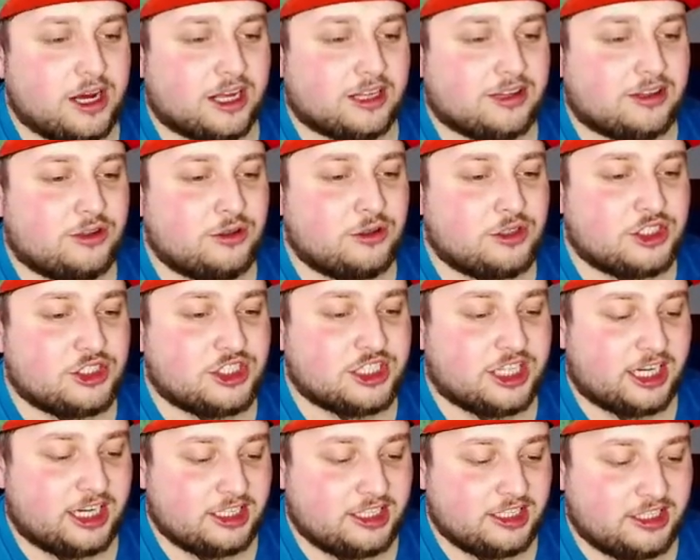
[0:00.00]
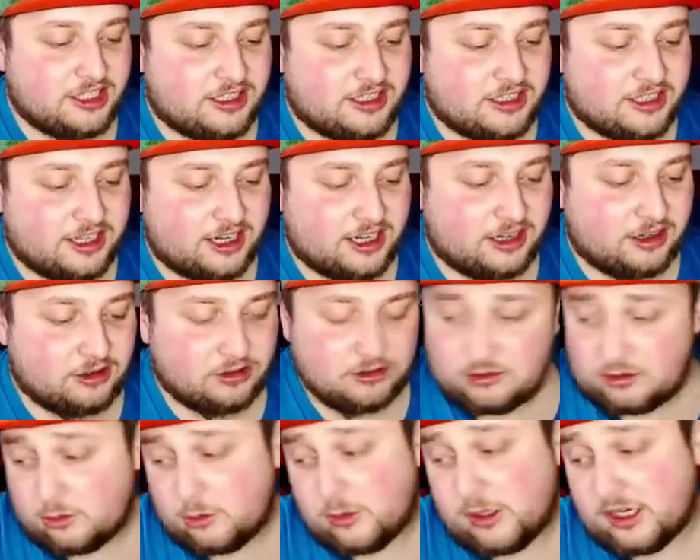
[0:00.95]
got two shinies now.
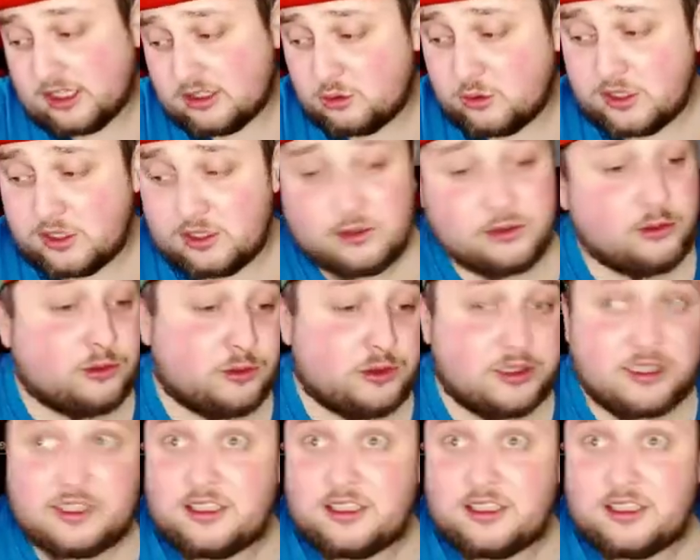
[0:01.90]
Well, three with